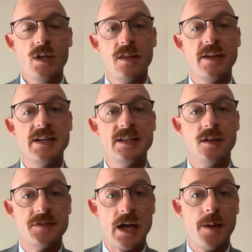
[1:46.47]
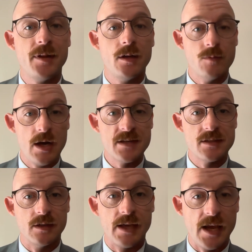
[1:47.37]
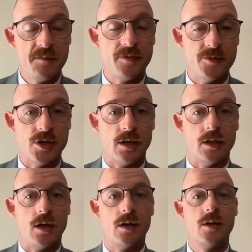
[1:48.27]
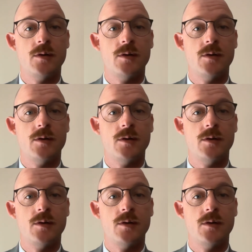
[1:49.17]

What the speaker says: The idea of tabula rasa came from John Locke,